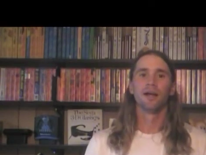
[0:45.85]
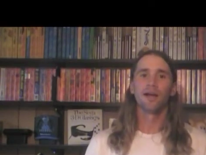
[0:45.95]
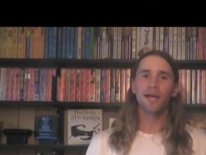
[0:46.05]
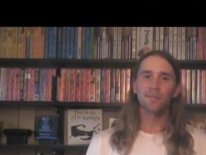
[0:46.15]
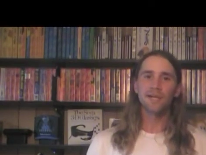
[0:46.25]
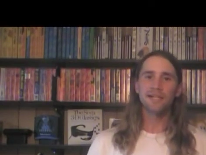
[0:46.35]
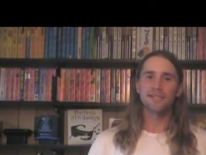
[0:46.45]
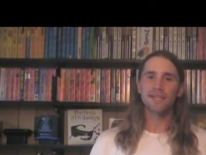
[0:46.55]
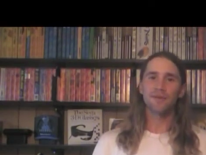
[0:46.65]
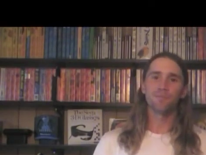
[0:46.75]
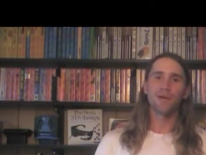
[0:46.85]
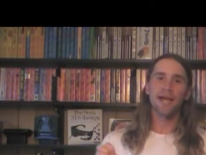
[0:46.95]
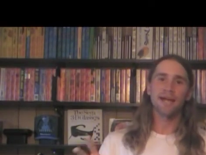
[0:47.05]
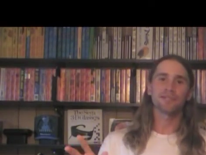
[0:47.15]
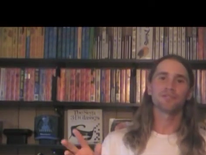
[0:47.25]
Let me take you
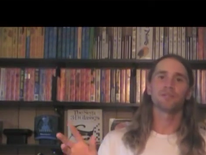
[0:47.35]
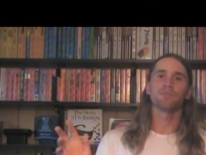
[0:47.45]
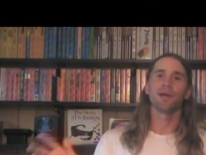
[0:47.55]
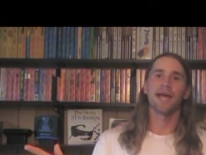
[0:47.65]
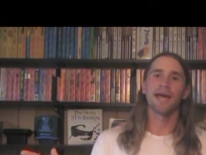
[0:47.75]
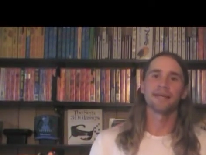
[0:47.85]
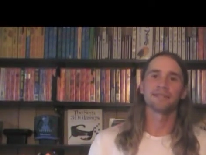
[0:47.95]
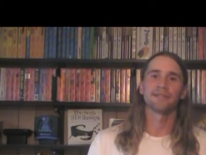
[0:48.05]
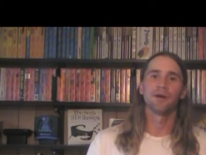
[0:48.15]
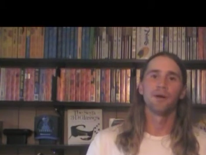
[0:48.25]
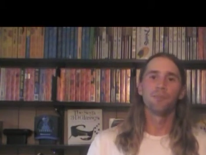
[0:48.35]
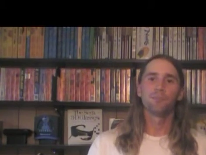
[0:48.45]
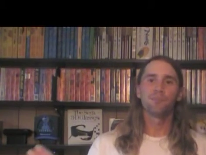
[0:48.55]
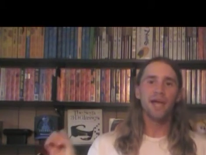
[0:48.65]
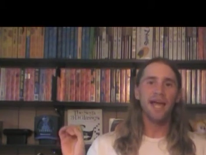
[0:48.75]
back to the past,
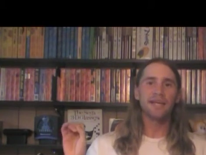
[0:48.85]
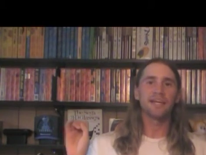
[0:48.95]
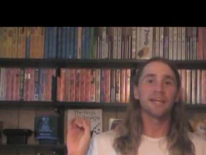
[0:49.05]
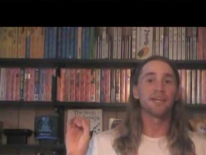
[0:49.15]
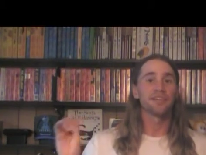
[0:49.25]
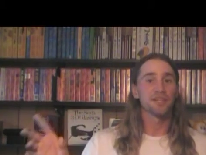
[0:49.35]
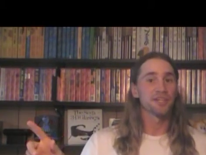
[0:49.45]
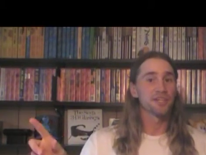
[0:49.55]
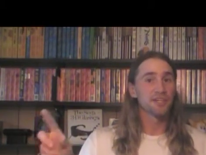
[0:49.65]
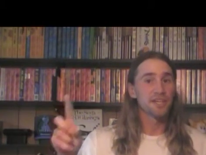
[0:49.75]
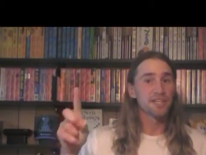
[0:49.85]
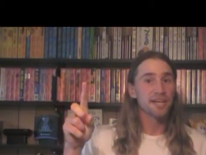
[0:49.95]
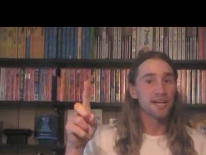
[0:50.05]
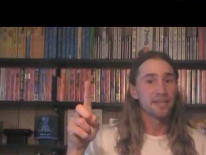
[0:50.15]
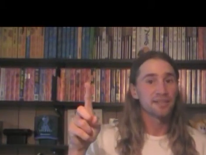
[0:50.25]
back in the early
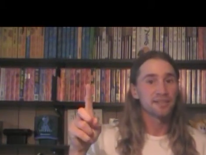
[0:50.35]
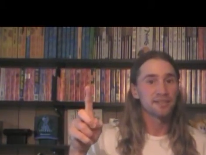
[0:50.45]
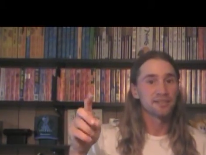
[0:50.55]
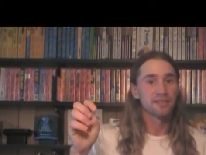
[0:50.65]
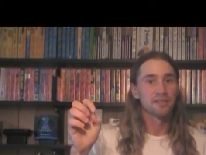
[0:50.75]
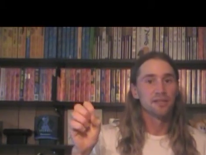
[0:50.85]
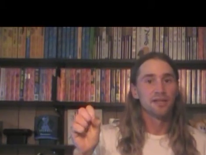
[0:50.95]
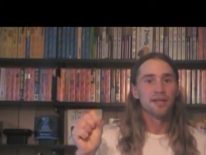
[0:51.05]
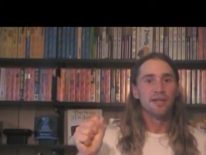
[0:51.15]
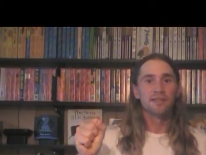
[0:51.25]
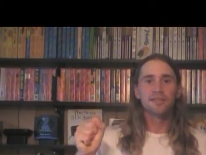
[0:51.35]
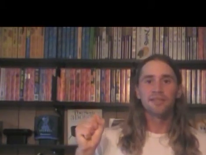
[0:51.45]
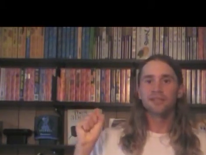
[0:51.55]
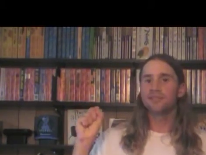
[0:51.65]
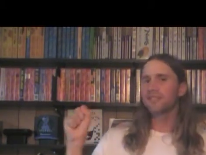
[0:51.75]
90s.
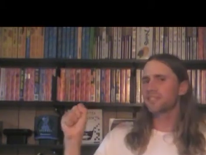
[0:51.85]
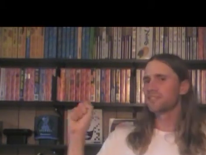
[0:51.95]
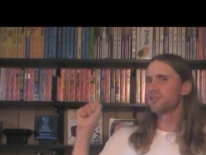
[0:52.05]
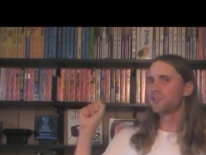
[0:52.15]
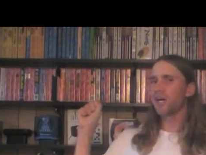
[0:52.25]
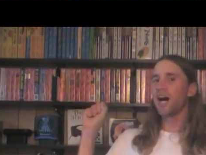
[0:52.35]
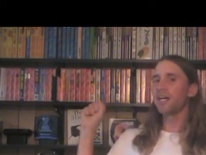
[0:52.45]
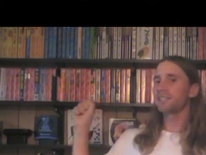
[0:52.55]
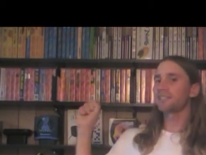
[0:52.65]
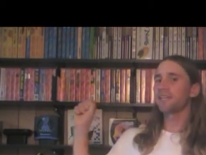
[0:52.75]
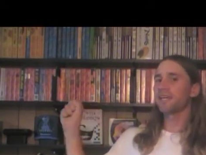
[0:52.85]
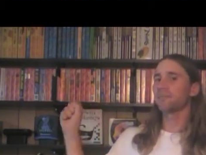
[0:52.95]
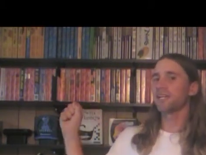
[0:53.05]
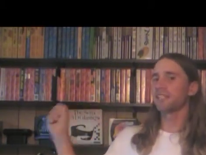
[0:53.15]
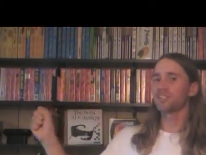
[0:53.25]
There's this new hot
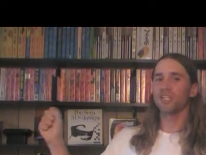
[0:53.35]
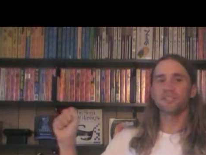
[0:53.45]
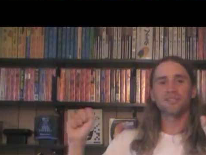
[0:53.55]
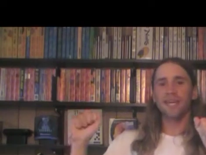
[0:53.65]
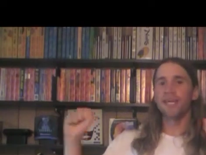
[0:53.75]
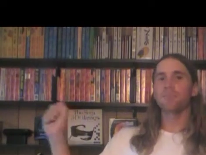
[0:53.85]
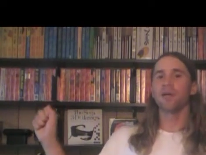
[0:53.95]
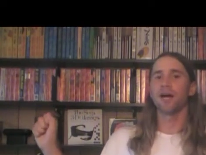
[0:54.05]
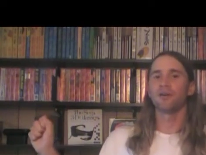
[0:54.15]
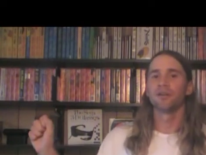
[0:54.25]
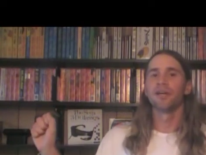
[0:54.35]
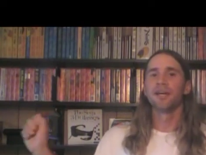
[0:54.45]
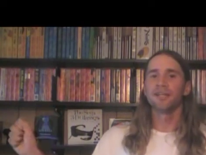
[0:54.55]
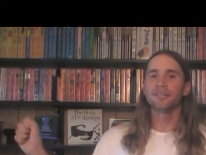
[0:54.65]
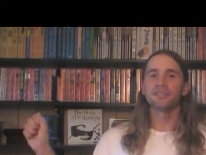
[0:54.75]
game that just came out,
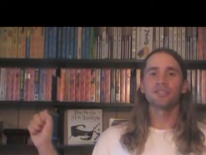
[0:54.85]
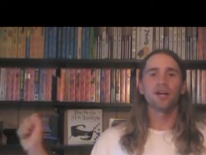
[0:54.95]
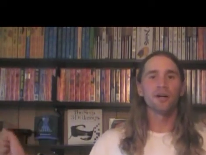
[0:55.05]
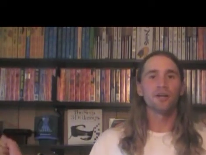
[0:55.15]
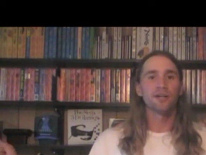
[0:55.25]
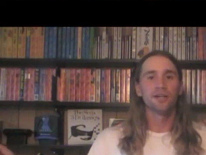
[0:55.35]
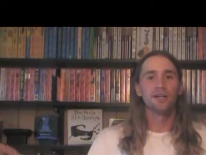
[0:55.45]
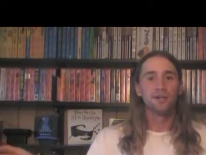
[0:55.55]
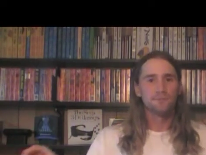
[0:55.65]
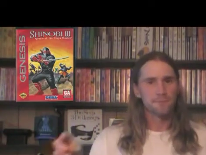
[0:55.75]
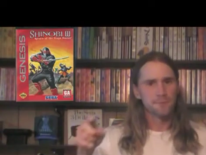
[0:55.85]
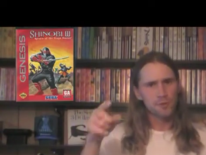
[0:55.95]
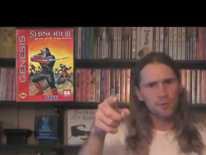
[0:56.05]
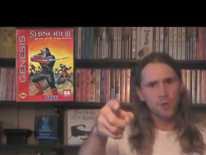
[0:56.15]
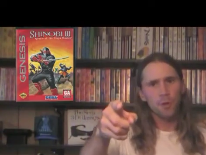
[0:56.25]
and it's called
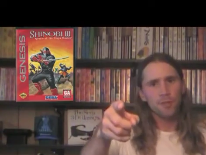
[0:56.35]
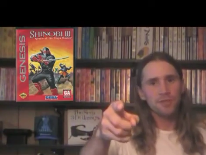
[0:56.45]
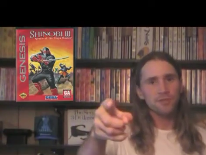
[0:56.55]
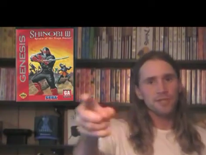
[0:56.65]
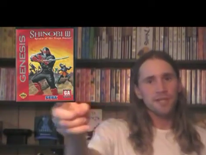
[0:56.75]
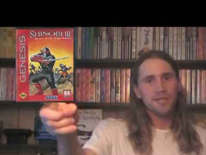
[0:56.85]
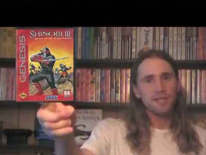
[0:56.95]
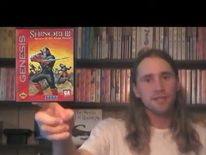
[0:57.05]
Shinobi 3.